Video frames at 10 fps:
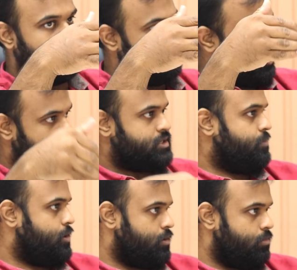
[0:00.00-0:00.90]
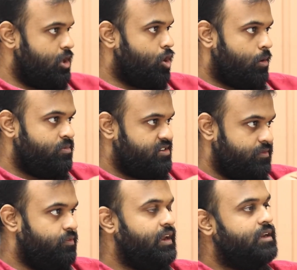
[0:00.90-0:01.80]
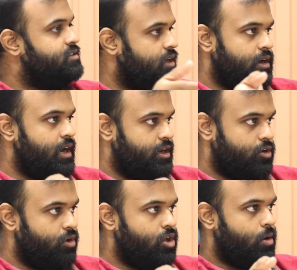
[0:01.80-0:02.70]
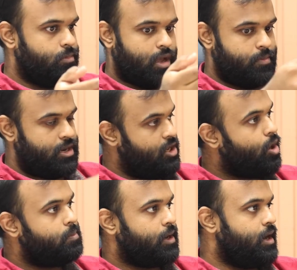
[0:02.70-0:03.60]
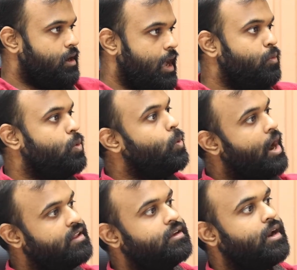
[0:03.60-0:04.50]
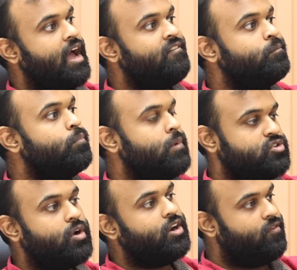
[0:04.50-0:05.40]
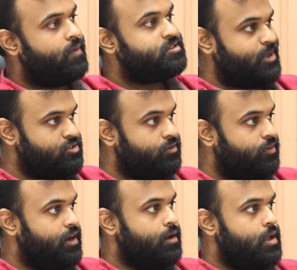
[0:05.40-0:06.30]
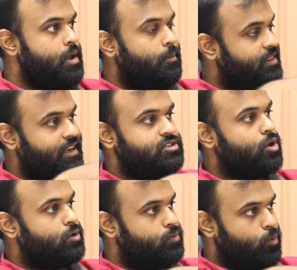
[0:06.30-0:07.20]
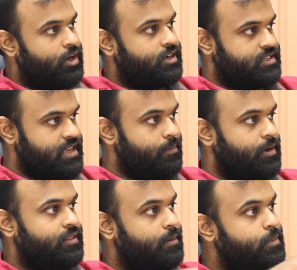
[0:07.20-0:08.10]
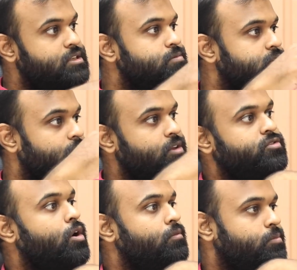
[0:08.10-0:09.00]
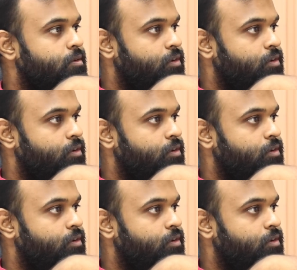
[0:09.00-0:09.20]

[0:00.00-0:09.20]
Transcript: because I'm obviously feeds are related to e-com. I'm an e-com client, I would rather have majority of my spends on feed, but that's not what it is happening. That means something's wrong with my